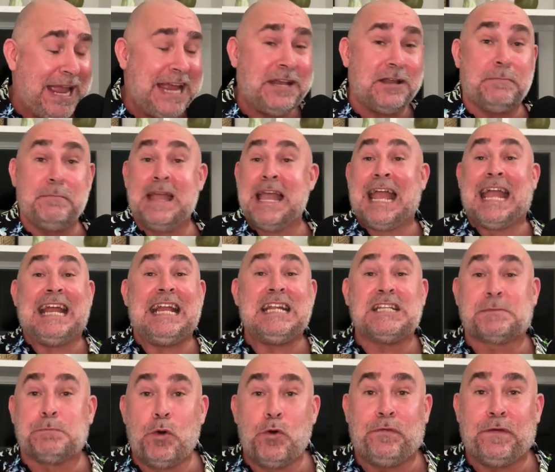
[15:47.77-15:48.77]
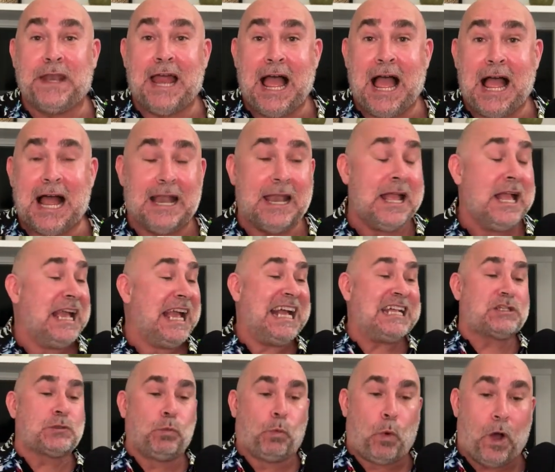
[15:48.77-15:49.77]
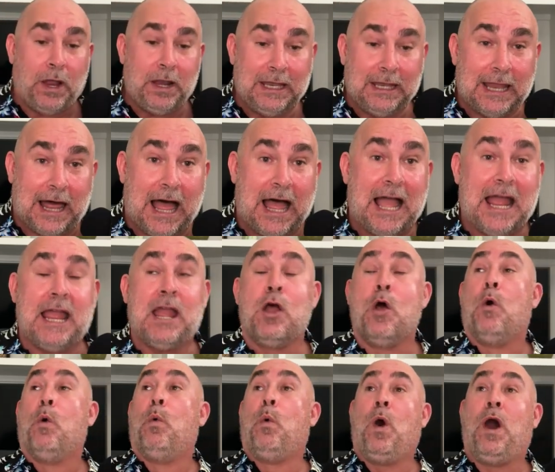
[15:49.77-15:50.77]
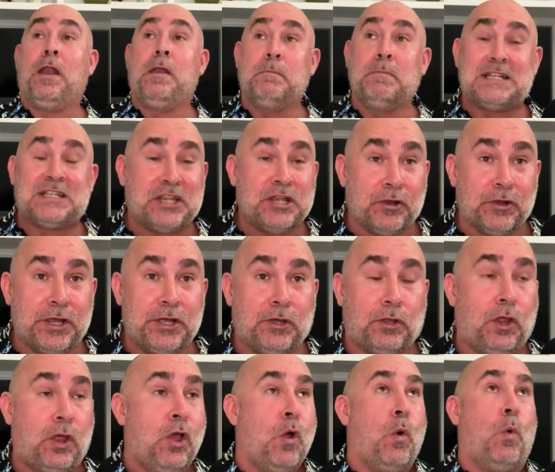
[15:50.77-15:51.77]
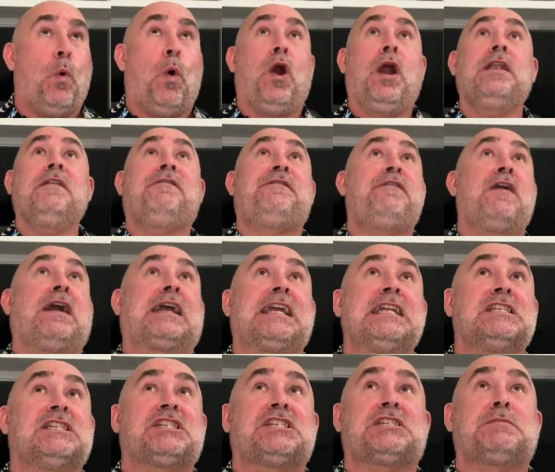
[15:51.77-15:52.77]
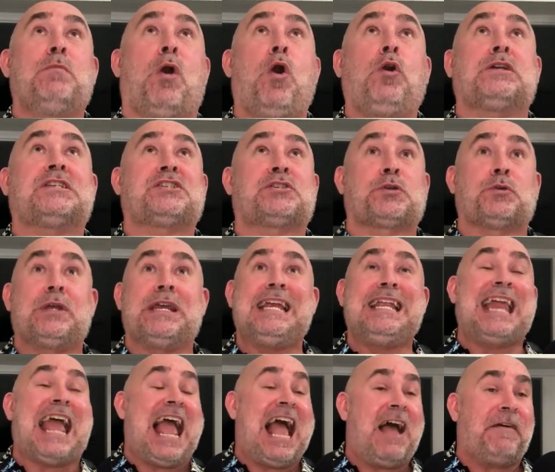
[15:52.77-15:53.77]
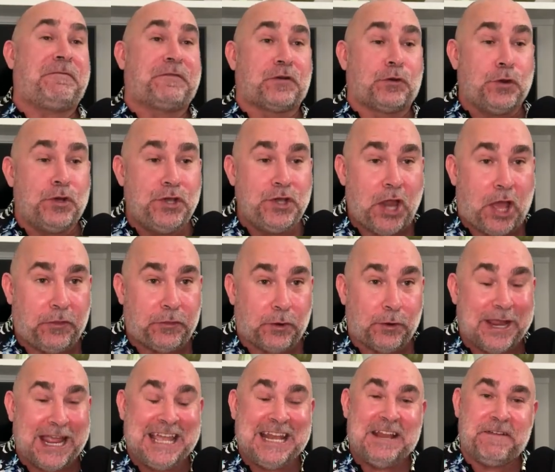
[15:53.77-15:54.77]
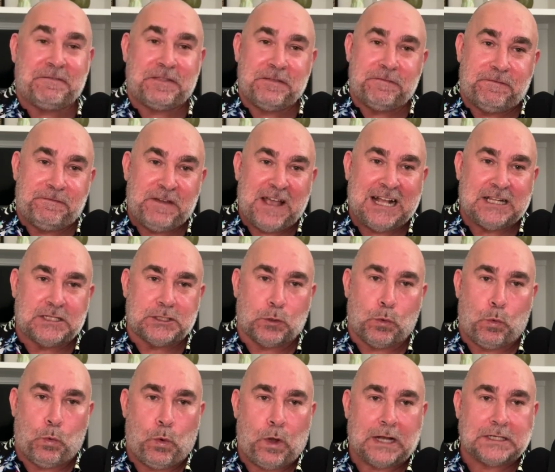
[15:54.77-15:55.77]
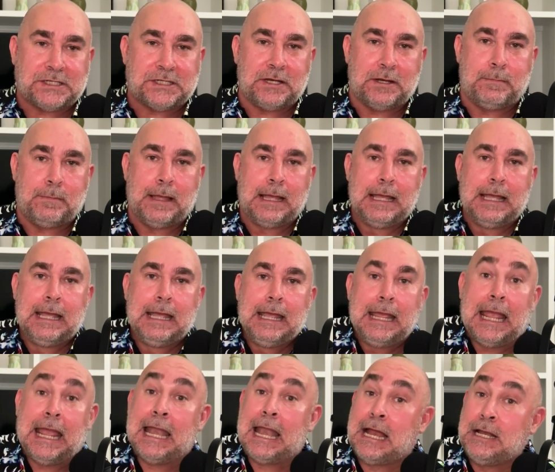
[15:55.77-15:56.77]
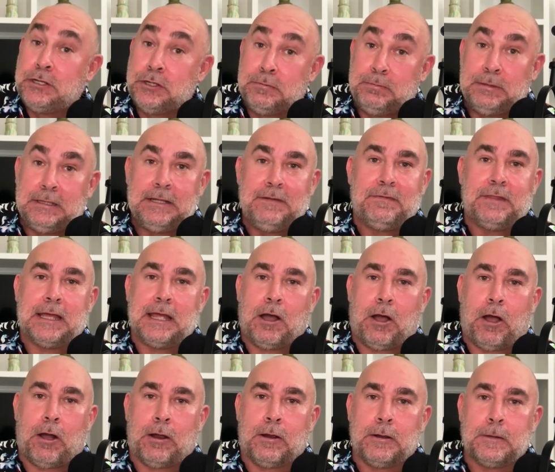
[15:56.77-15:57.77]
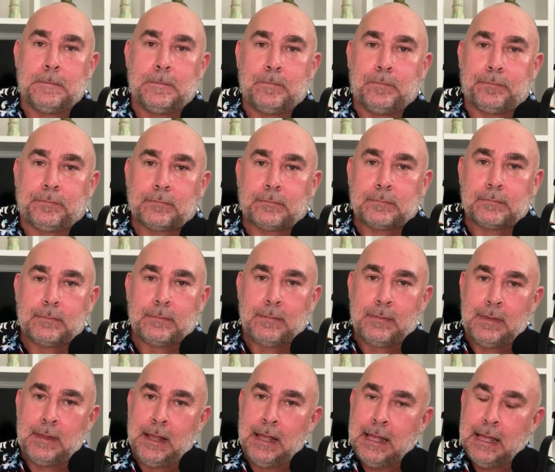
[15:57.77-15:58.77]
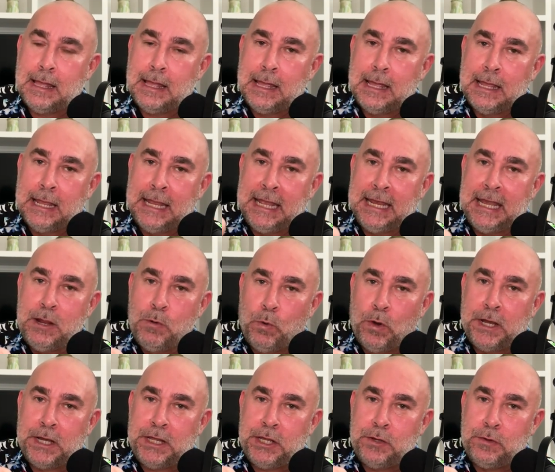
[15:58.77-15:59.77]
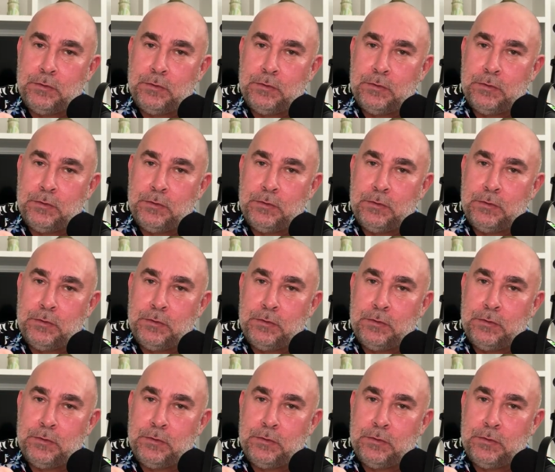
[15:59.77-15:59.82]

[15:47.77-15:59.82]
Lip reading: paid him and he's moving on. It's one lie, one material, one fucking smoke screen after another. And if the feds are watching him, and I do believe they are, any one of